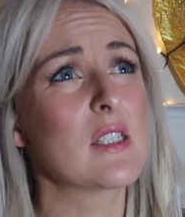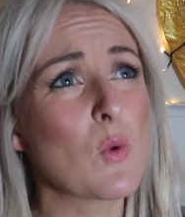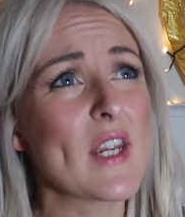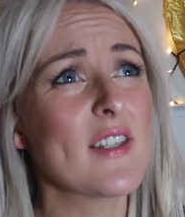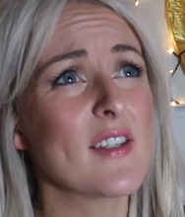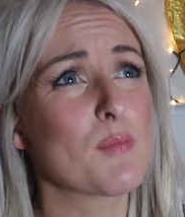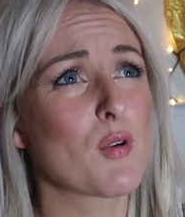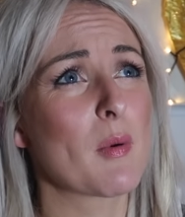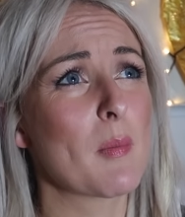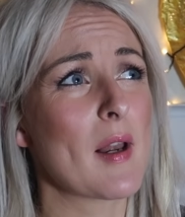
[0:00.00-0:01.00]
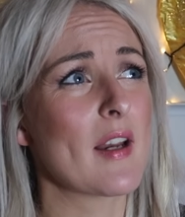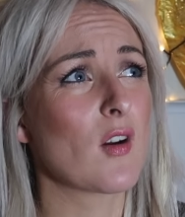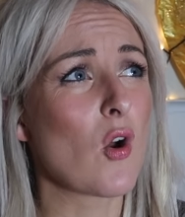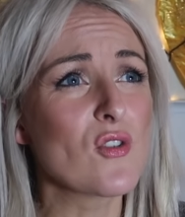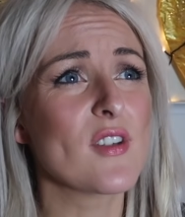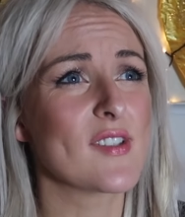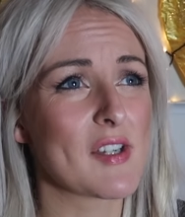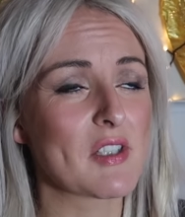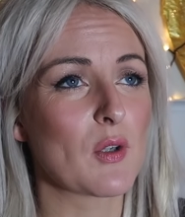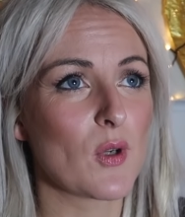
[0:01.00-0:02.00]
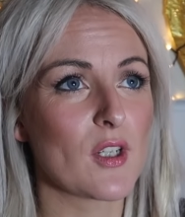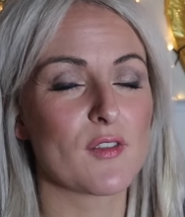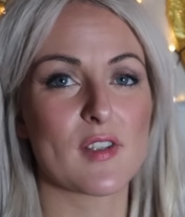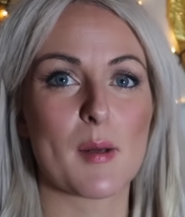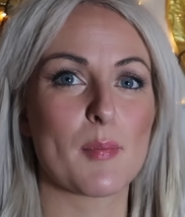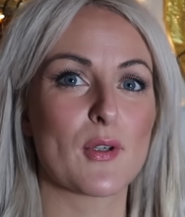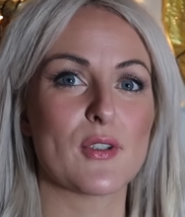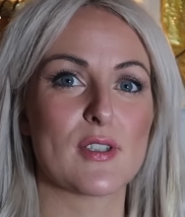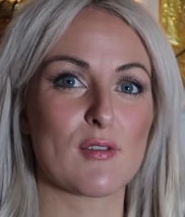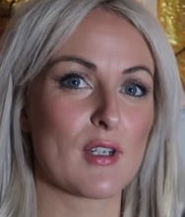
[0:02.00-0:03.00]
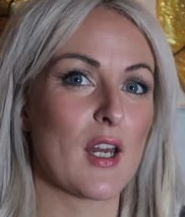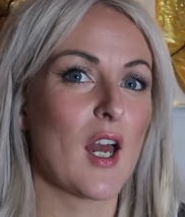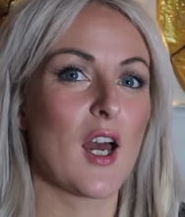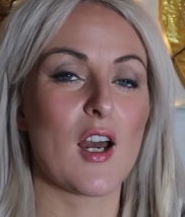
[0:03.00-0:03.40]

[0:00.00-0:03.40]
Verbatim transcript: sweet is probably a condescending word for that because they're a,